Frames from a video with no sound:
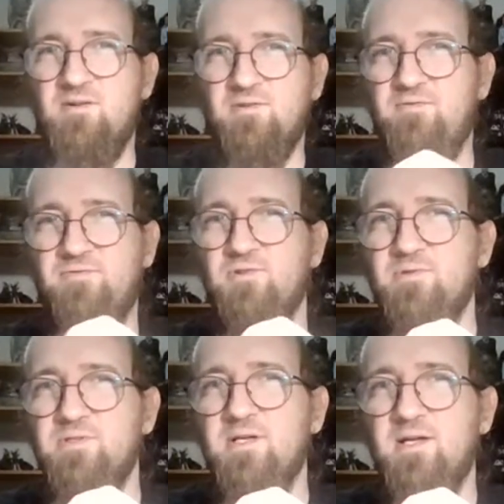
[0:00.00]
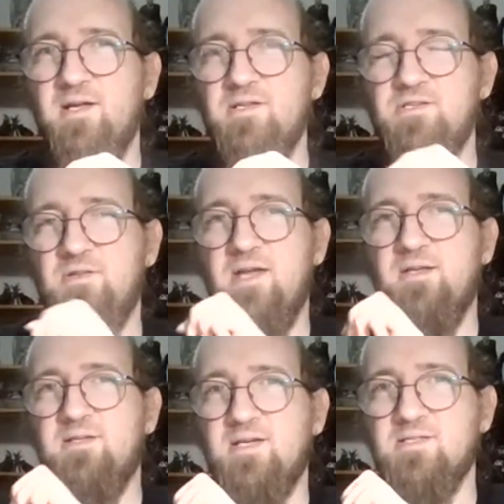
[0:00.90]
out fluid so that
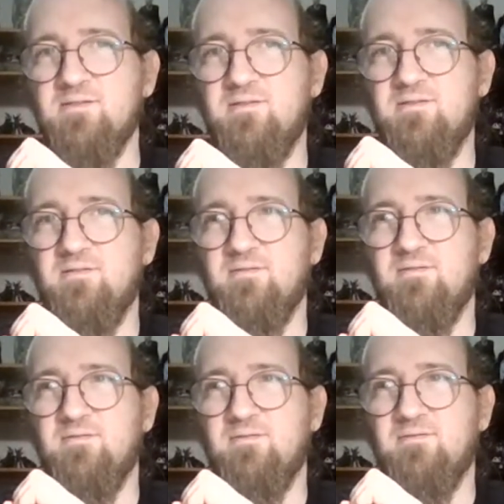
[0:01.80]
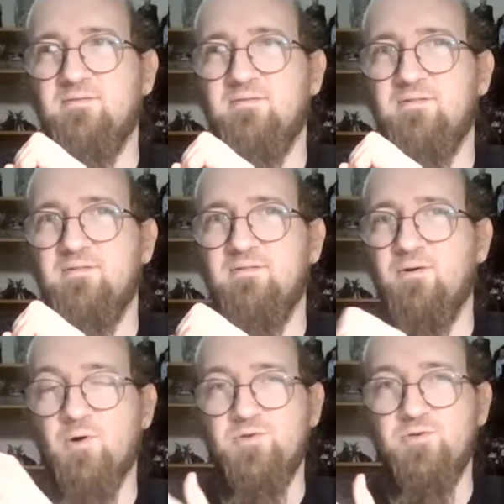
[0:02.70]
it doesn't
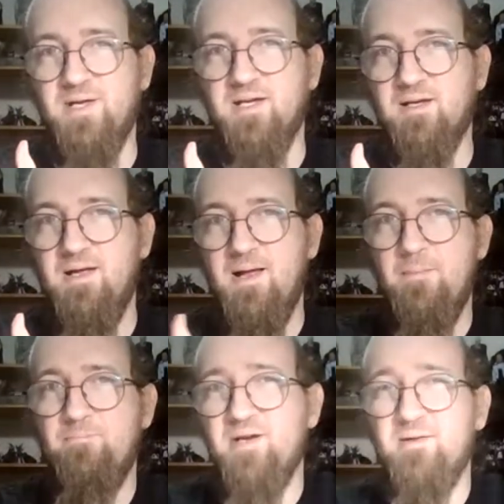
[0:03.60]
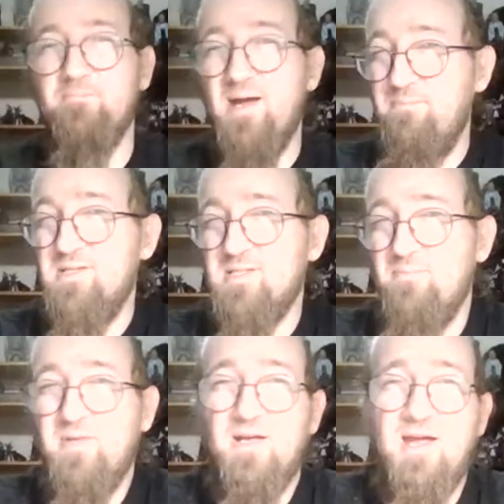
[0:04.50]
grow too big. But it might be
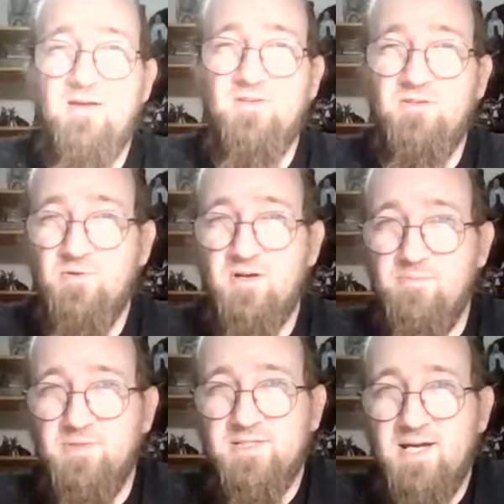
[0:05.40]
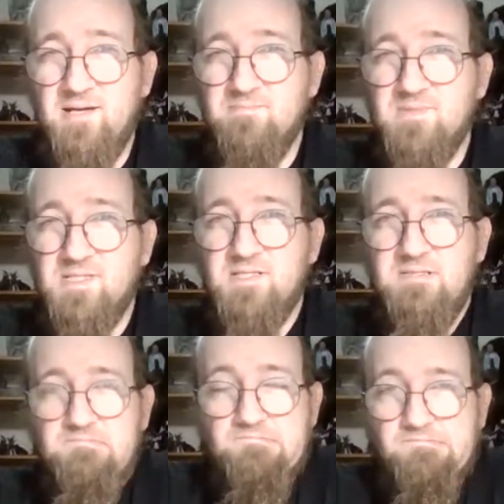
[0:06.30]
something I have to do a couple times
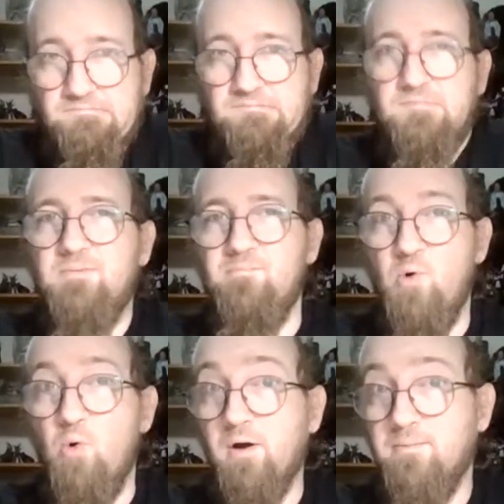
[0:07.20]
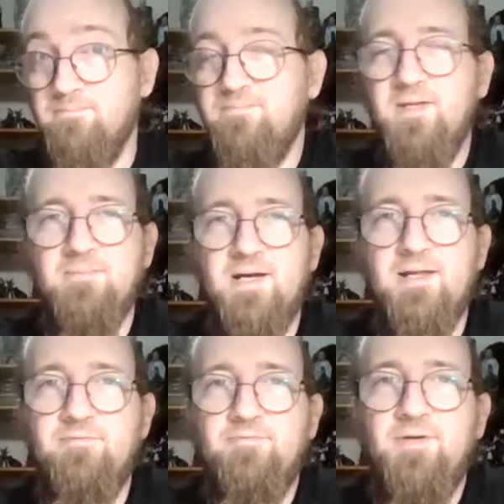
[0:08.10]
more in my
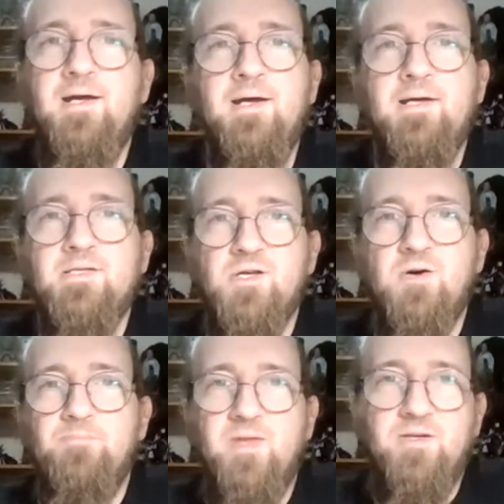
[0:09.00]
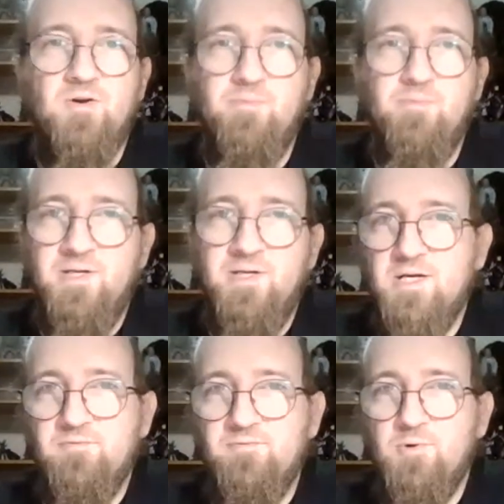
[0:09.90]
life. So they told me to watch
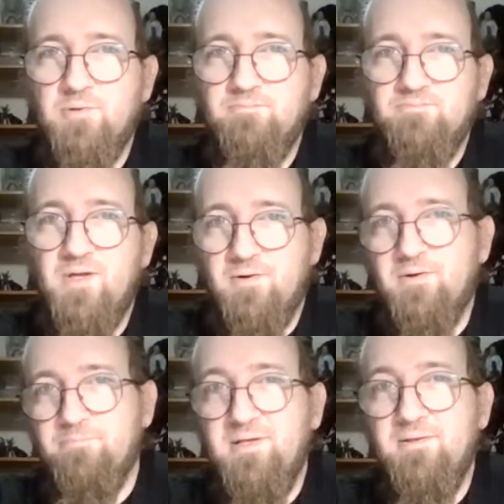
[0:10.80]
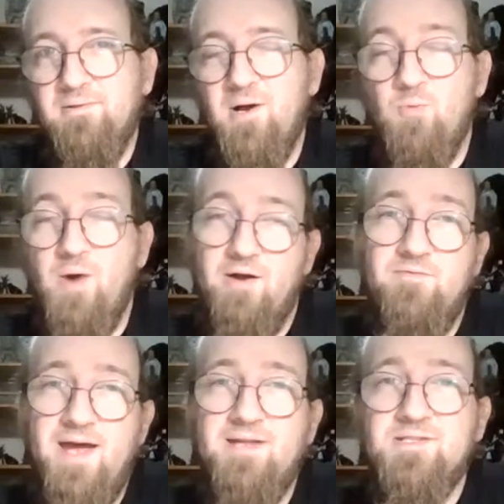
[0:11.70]
out for or be aware of
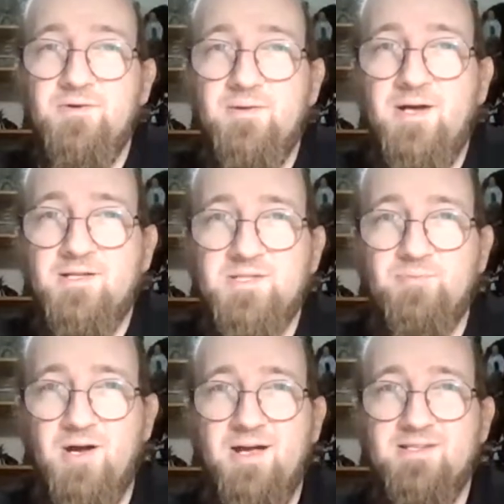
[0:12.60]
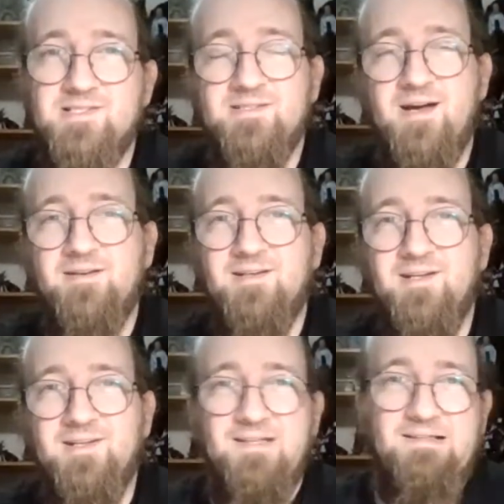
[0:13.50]
that. So I'm not surprised and not,
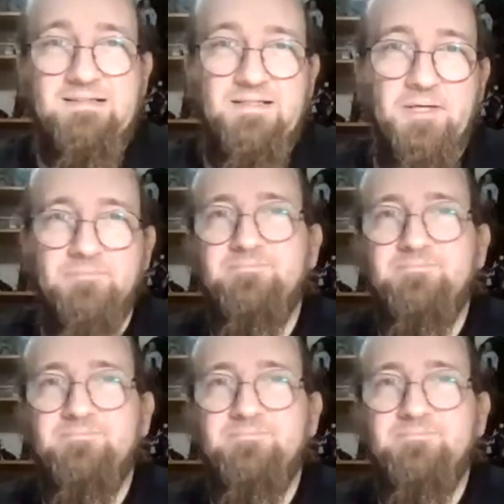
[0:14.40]
you know,